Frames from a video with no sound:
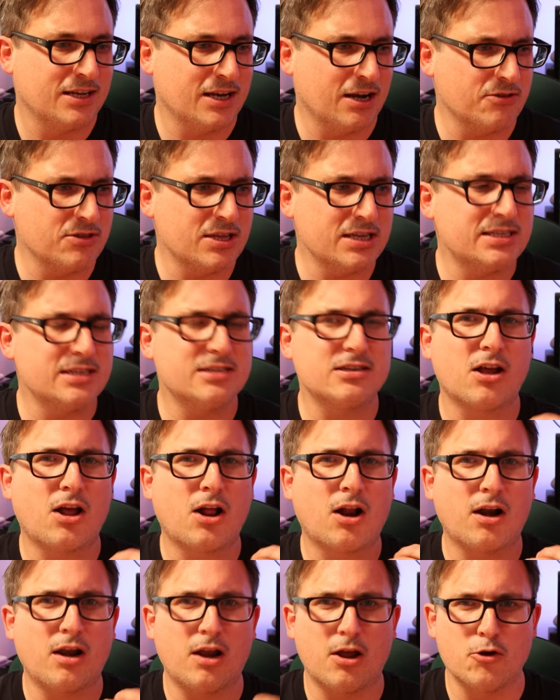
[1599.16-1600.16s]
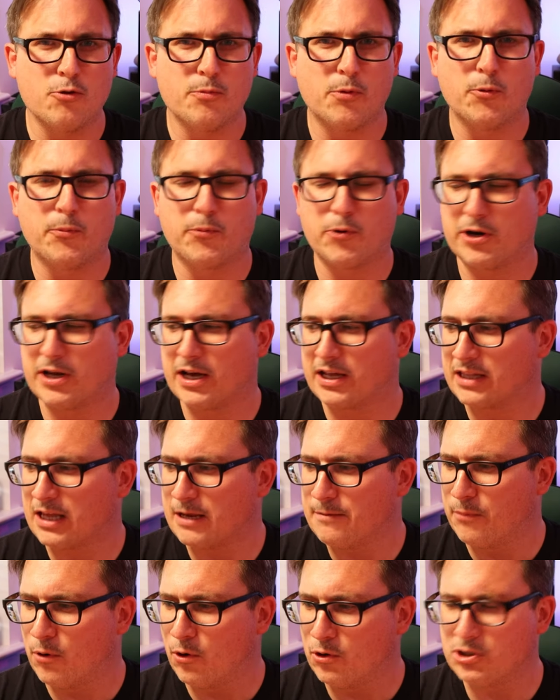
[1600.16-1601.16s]
You know, this is a global product.
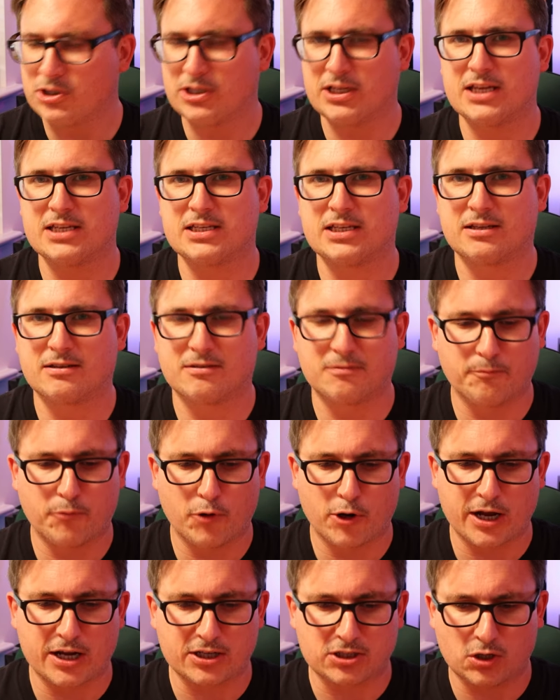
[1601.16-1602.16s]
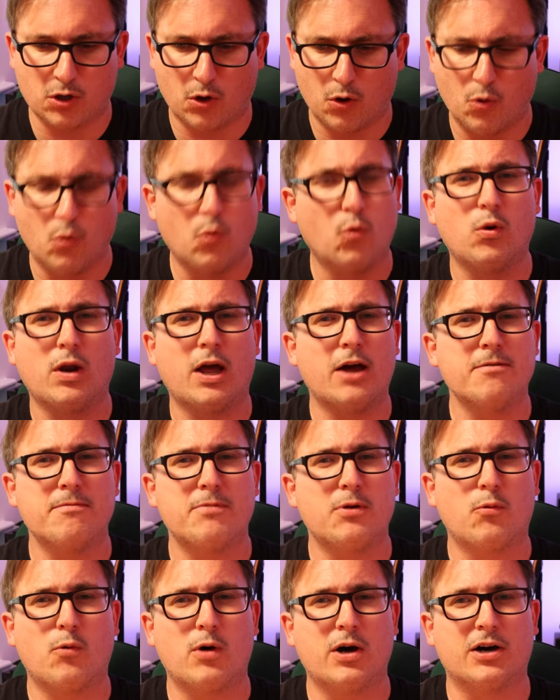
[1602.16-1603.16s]
They push this product all over
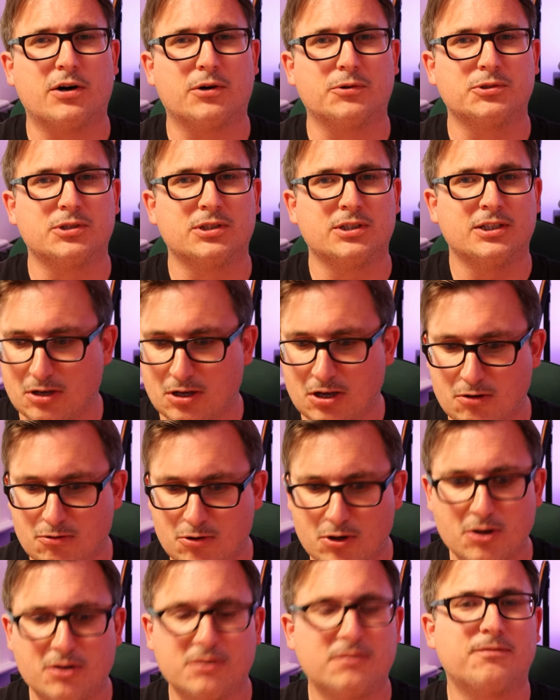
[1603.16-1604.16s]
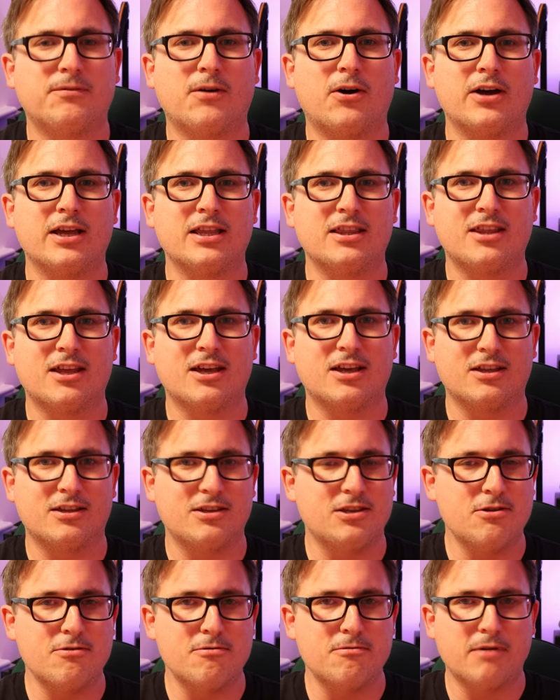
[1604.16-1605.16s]
the world. You could find that
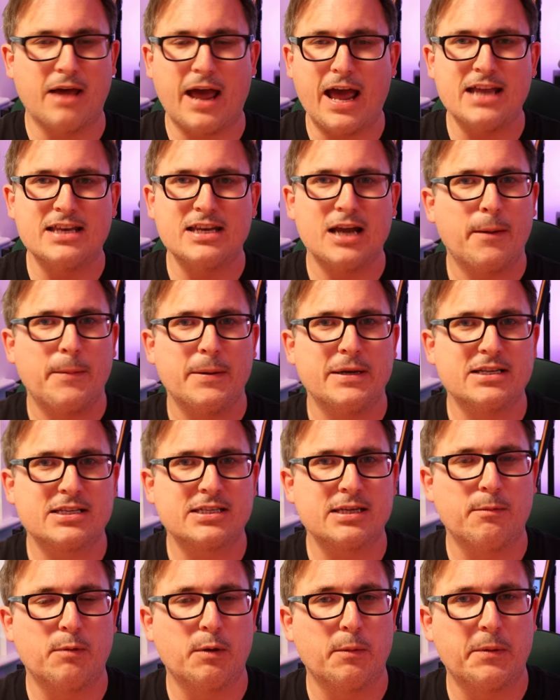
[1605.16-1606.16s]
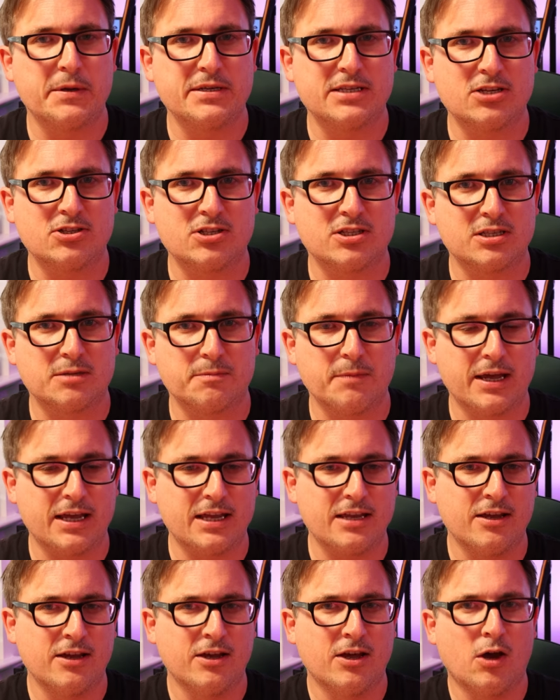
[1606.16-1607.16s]
you end up in a similar position to
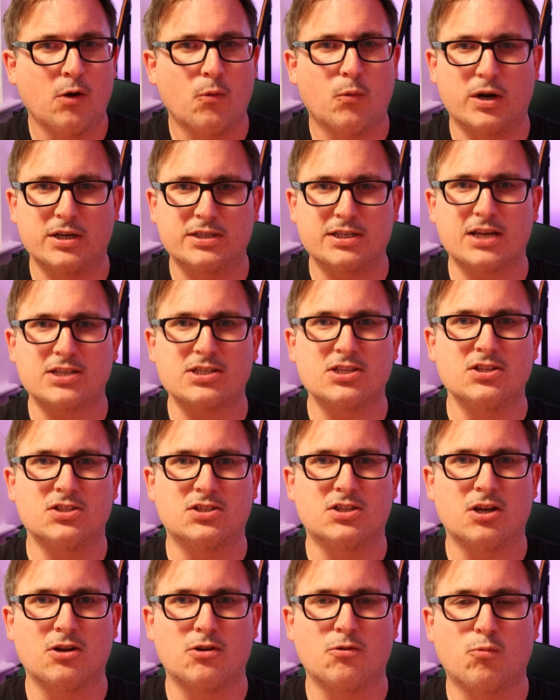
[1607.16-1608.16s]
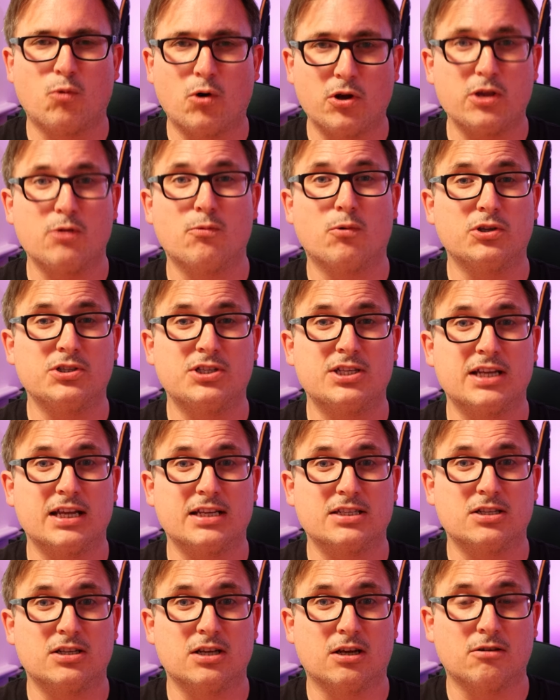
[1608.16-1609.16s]
me, where it doesn't do what you wanted
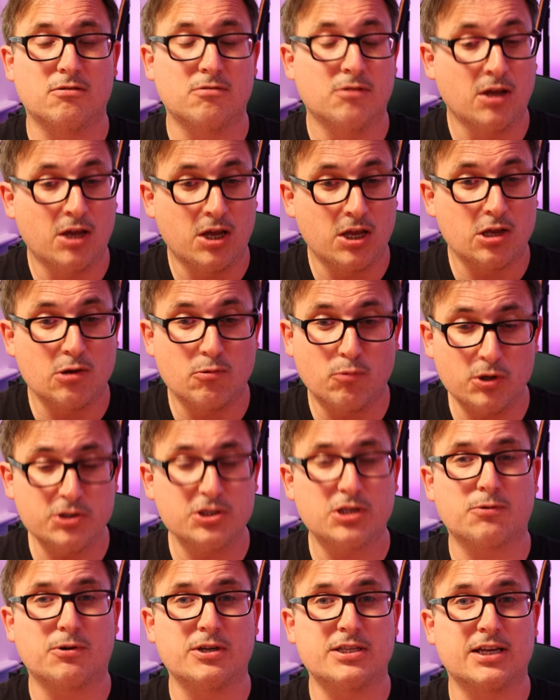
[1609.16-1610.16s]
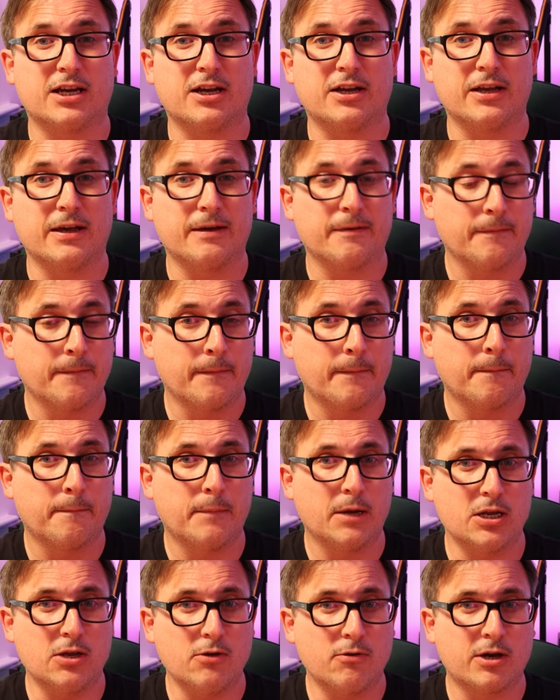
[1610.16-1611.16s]
it to do. You want to return it,
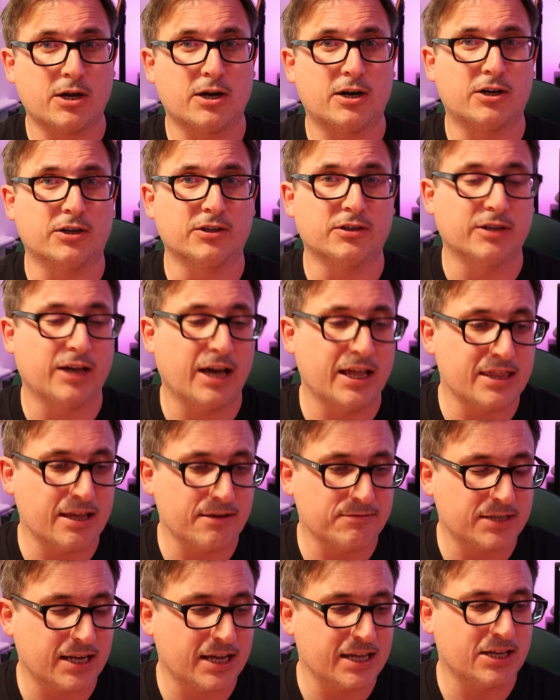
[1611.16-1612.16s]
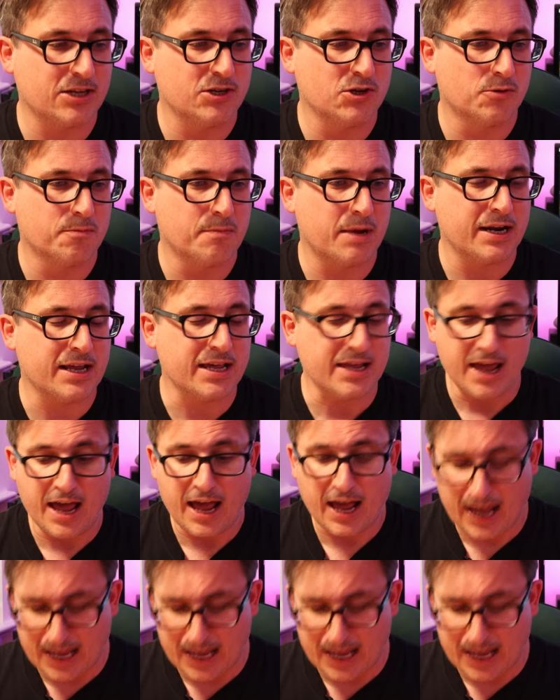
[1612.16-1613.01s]
but you can't, and they've taken your money.